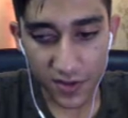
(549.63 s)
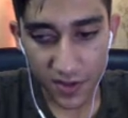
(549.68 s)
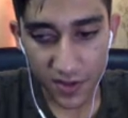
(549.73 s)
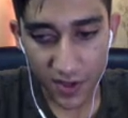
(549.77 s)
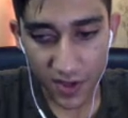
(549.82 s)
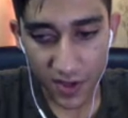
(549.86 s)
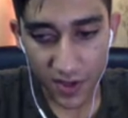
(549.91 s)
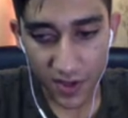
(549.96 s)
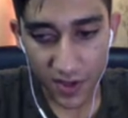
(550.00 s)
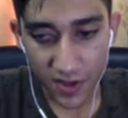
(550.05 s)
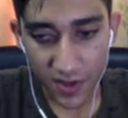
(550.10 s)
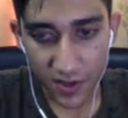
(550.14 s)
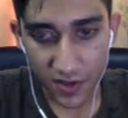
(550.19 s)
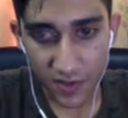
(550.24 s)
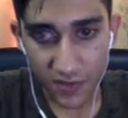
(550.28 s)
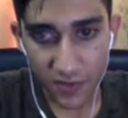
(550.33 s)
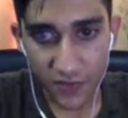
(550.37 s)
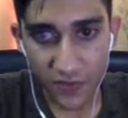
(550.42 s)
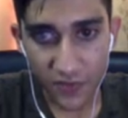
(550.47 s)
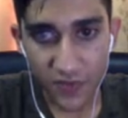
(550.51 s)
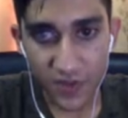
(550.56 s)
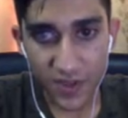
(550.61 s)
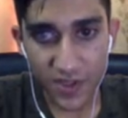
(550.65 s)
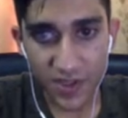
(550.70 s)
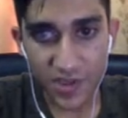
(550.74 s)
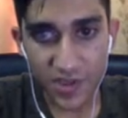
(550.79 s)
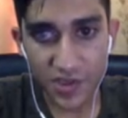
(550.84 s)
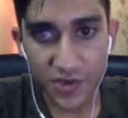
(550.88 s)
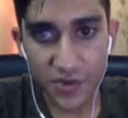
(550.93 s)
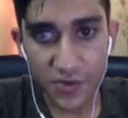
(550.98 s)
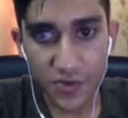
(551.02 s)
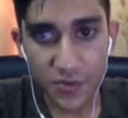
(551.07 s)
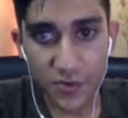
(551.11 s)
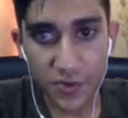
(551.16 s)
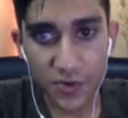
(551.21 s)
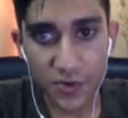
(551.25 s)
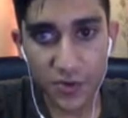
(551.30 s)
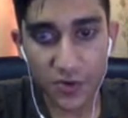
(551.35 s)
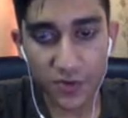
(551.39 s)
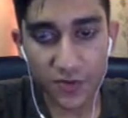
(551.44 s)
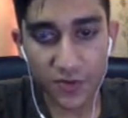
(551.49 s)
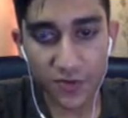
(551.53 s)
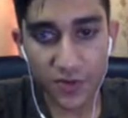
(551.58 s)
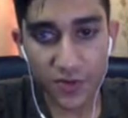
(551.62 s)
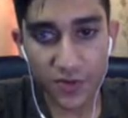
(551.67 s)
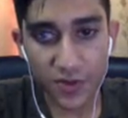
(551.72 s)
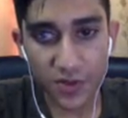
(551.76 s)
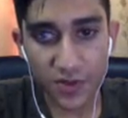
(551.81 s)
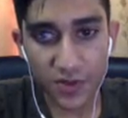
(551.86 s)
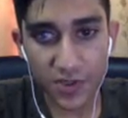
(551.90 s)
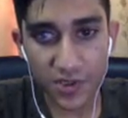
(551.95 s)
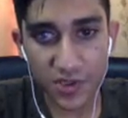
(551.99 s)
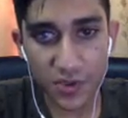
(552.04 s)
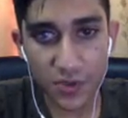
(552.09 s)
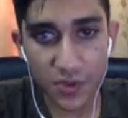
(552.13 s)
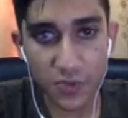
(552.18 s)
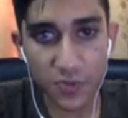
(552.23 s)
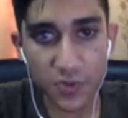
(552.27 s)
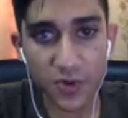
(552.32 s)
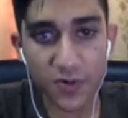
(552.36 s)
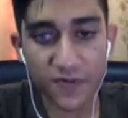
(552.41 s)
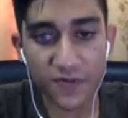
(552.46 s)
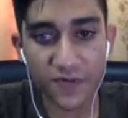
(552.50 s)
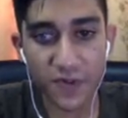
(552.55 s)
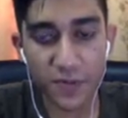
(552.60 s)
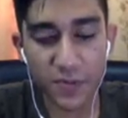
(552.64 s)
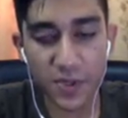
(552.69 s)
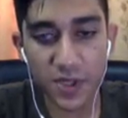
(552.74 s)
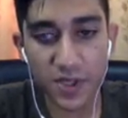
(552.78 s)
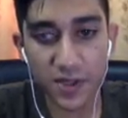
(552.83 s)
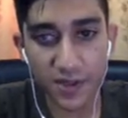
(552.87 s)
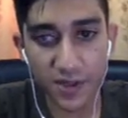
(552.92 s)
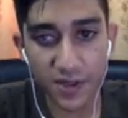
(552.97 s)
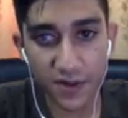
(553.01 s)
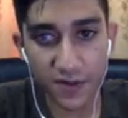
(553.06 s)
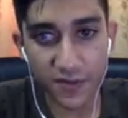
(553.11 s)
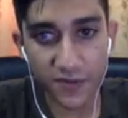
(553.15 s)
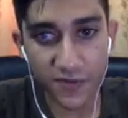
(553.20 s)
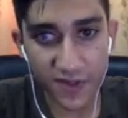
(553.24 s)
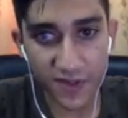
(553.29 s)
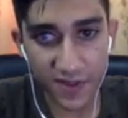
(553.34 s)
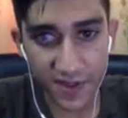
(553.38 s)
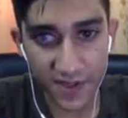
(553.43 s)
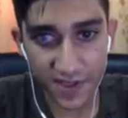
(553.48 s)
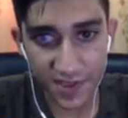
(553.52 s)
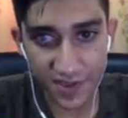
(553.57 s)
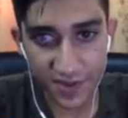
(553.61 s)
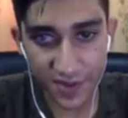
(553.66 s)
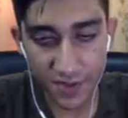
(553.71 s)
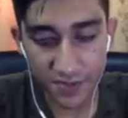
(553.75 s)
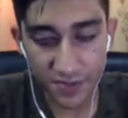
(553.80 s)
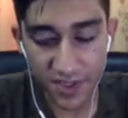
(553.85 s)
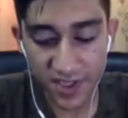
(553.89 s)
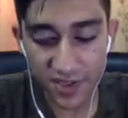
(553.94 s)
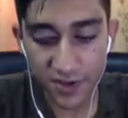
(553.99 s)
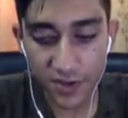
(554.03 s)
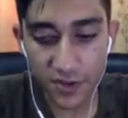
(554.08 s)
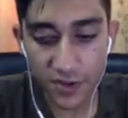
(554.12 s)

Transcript: we assume you're familiar with scripts.